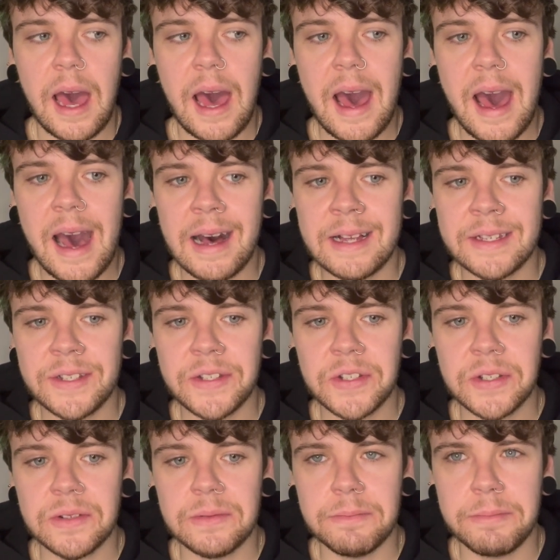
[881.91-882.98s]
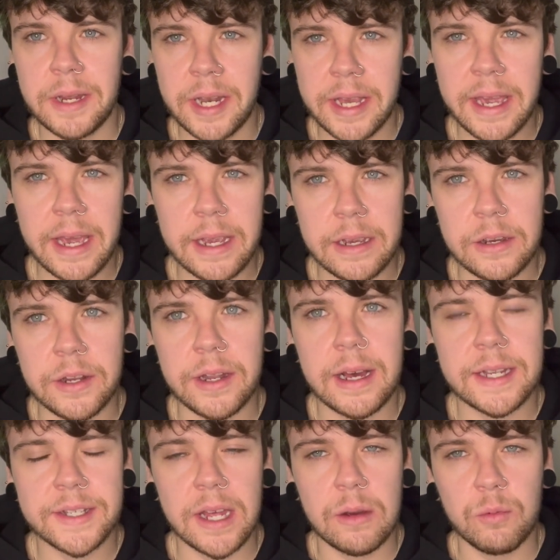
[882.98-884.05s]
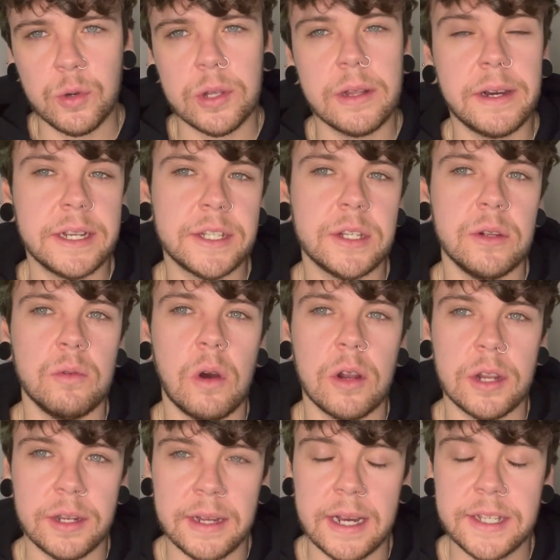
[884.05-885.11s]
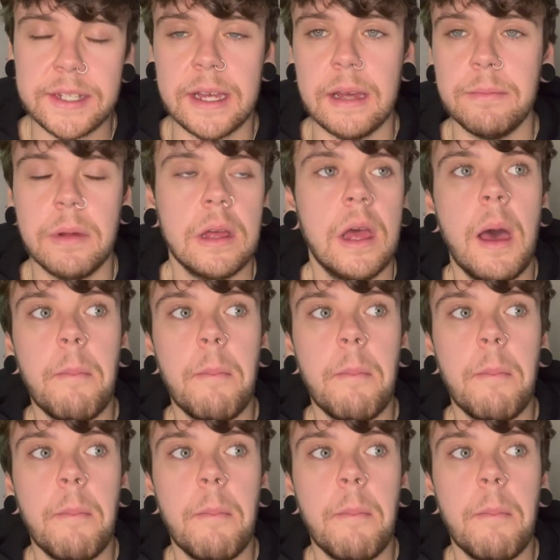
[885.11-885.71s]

as medicated as I would like to on a nighttime.